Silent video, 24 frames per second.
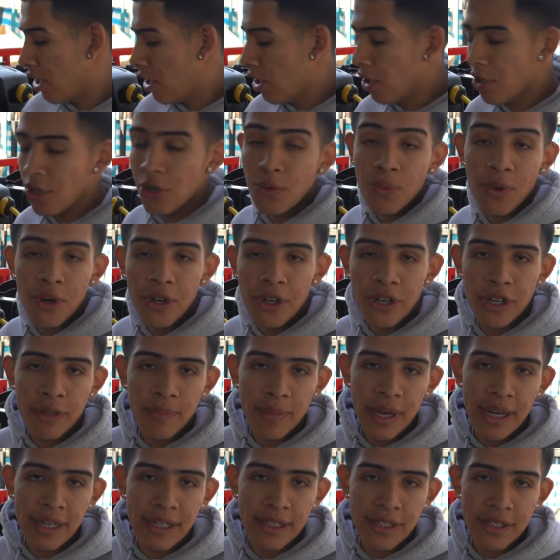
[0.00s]
All you're worrying
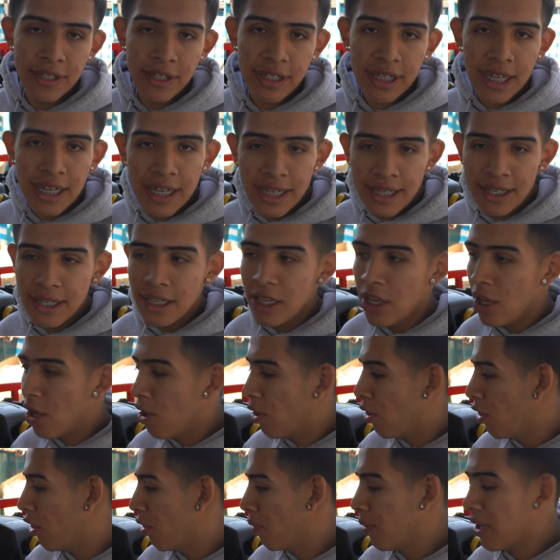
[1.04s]
about is your gun
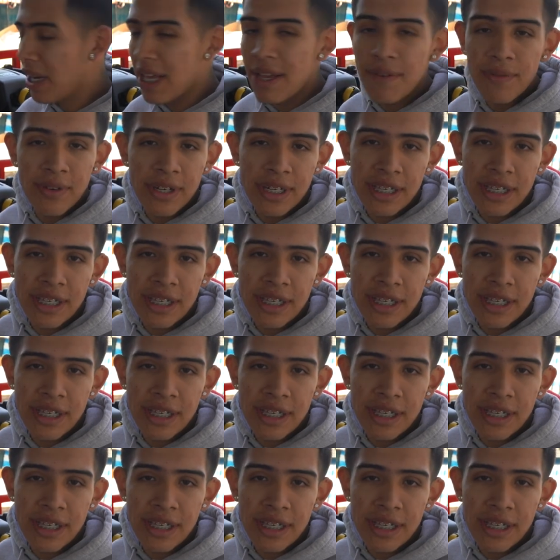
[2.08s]
or whatever